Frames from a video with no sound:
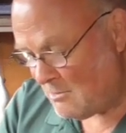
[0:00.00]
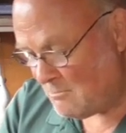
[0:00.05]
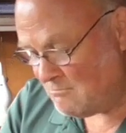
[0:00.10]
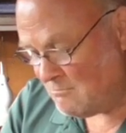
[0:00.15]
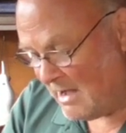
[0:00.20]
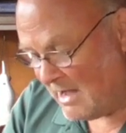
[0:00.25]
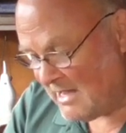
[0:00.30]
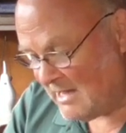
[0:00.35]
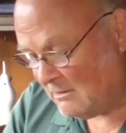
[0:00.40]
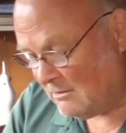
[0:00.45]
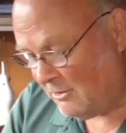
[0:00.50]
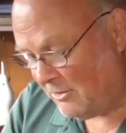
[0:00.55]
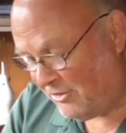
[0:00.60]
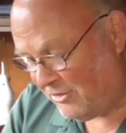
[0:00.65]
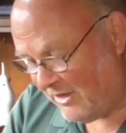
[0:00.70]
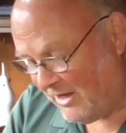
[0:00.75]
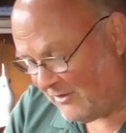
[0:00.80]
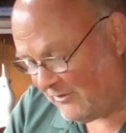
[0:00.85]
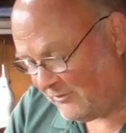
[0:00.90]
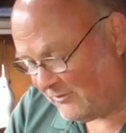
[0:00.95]
Mail
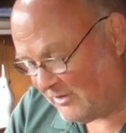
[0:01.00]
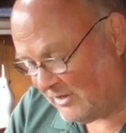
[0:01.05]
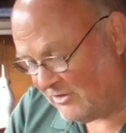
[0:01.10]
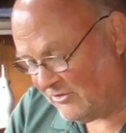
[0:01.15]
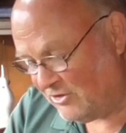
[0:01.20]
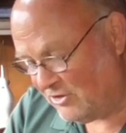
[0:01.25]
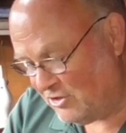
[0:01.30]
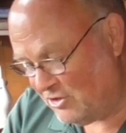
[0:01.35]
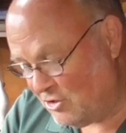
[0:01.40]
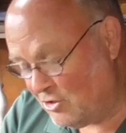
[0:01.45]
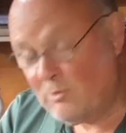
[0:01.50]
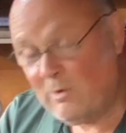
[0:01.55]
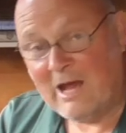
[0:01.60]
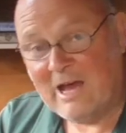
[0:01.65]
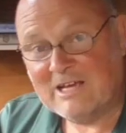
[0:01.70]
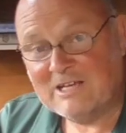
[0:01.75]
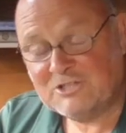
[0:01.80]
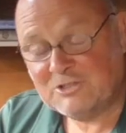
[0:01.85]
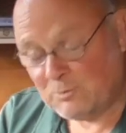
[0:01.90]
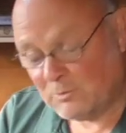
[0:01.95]
theft in the
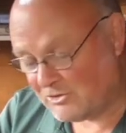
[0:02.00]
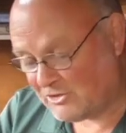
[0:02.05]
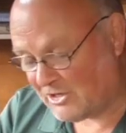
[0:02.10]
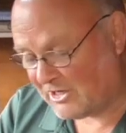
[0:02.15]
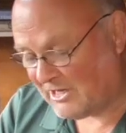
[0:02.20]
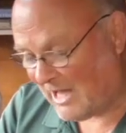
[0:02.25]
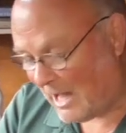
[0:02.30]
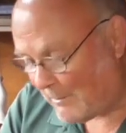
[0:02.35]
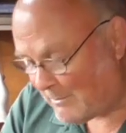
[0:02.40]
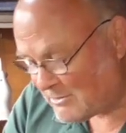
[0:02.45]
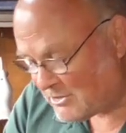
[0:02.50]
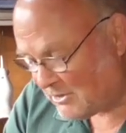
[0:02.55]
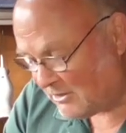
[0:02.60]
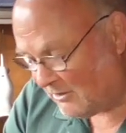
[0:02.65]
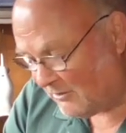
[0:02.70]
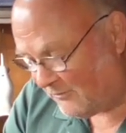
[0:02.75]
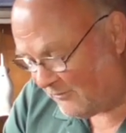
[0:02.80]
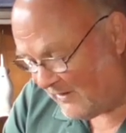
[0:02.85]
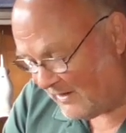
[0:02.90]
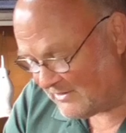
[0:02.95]
US was a
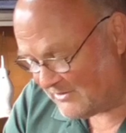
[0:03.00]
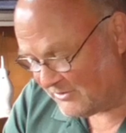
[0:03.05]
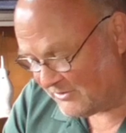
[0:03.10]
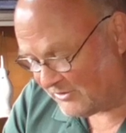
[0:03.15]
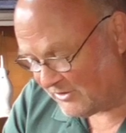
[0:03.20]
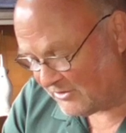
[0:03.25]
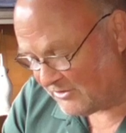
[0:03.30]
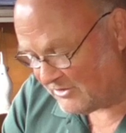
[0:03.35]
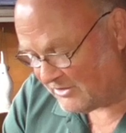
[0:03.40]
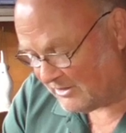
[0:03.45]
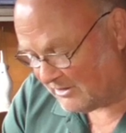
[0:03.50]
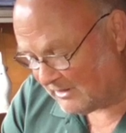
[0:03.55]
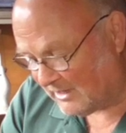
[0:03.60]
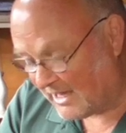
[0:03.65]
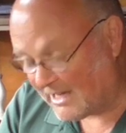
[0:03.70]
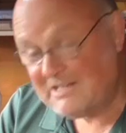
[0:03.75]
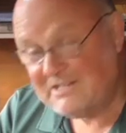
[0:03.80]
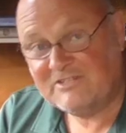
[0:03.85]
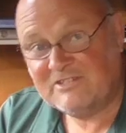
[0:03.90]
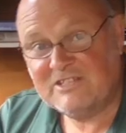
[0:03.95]
capital offence until
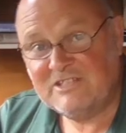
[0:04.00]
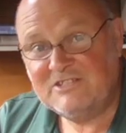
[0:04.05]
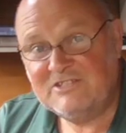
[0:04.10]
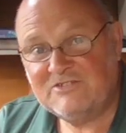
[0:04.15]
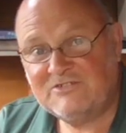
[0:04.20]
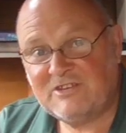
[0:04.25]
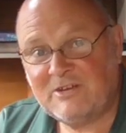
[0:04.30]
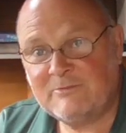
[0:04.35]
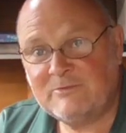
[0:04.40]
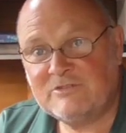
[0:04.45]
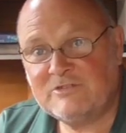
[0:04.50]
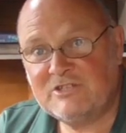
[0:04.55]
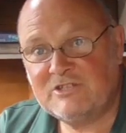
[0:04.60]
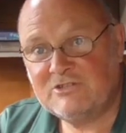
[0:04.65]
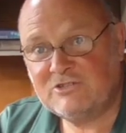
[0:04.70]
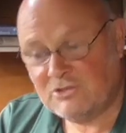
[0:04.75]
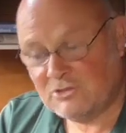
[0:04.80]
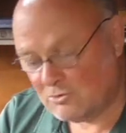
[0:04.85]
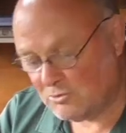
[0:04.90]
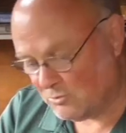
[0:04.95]

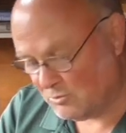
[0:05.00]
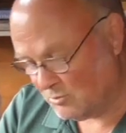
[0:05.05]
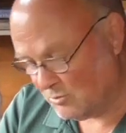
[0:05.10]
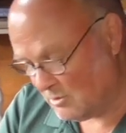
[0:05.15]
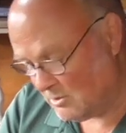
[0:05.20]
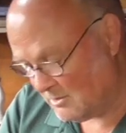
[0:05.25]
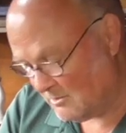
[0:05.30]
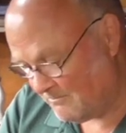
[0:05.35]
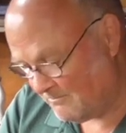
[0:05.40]
1872.